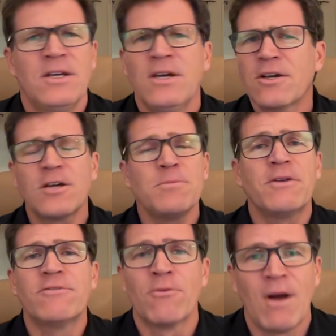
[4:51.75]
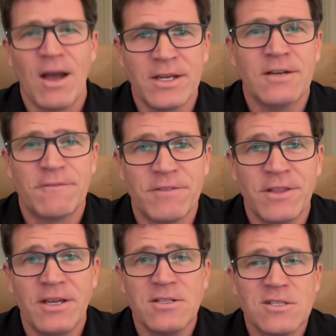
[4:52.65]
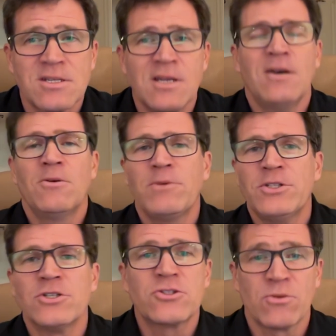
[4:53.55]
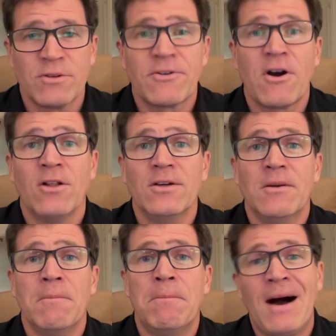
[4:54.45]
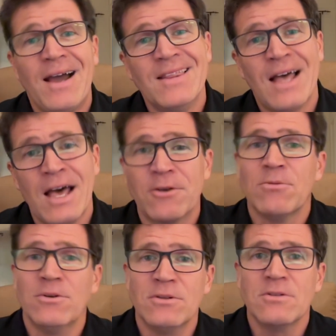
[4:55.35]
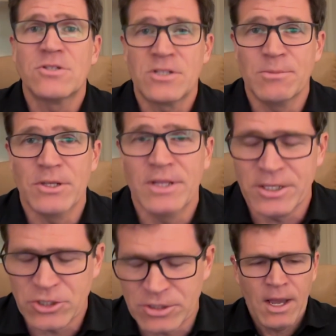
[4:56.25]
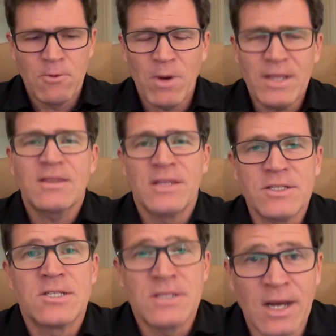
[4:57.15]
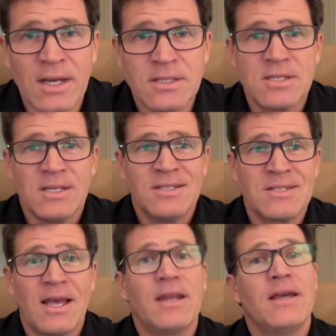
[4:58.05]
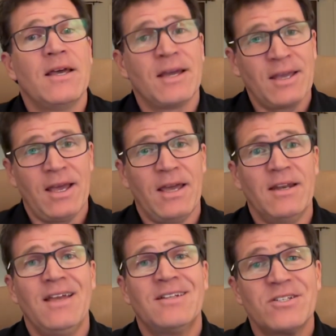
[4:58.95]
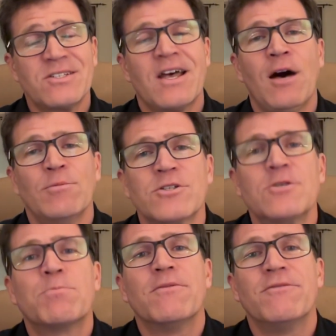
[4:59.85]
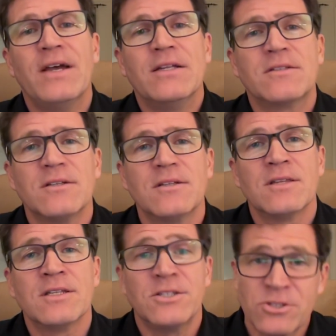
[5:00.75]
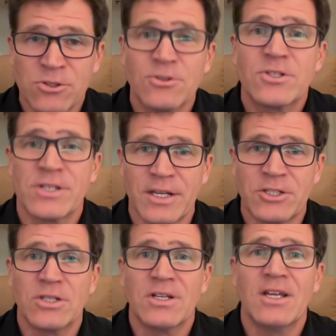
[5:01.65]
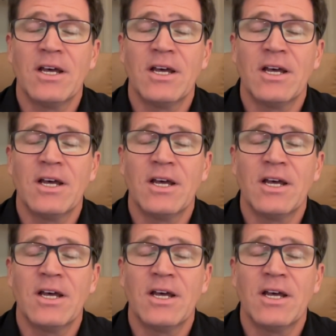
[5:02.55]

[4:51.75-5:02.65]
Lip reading: It could be a variety of things. We just sort of call it bilateral stimulation. And what this does is that, again, it just helps to prevent the dissociation. It